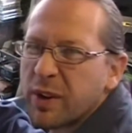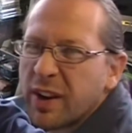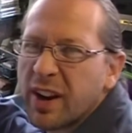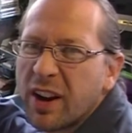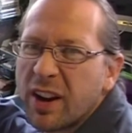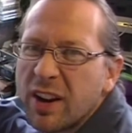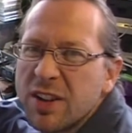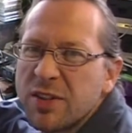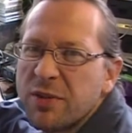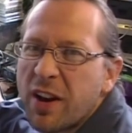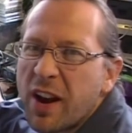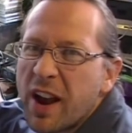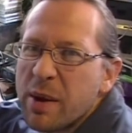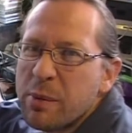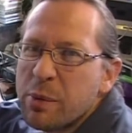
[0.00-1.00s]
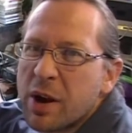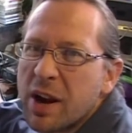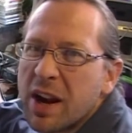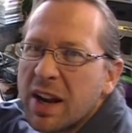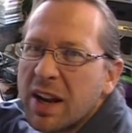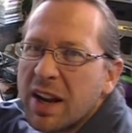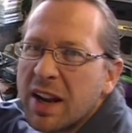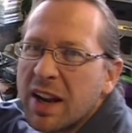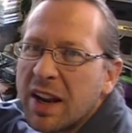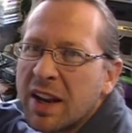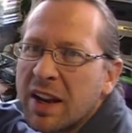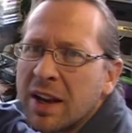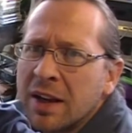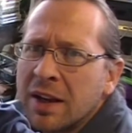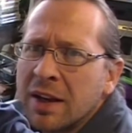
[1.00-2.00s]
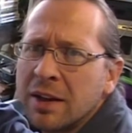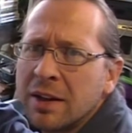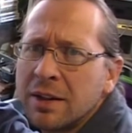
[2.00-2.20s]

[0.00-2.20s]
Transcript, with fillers: weird, it's vibrating.